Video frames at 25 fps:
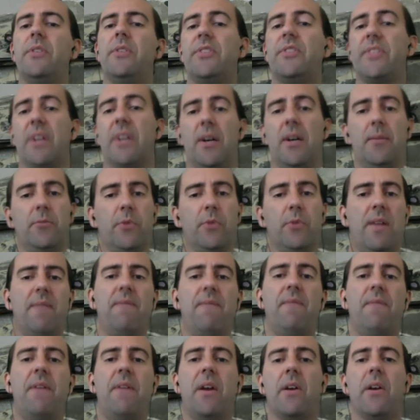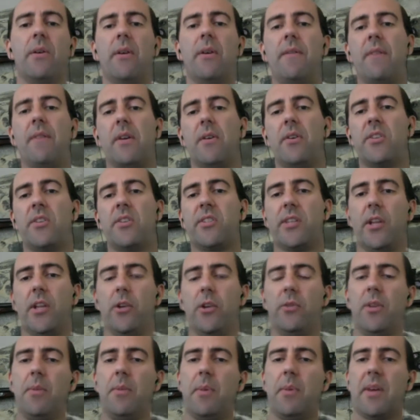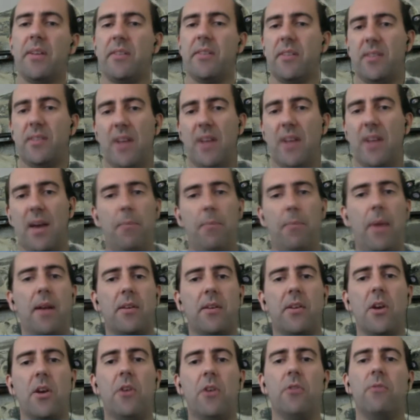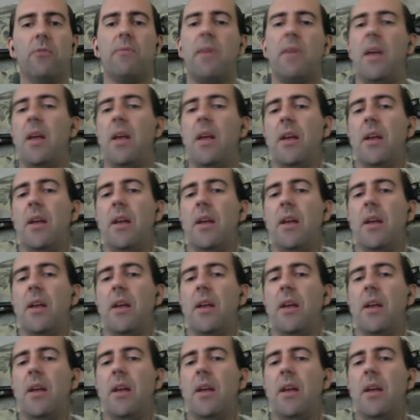Some run very, very slowly because it's got bad code.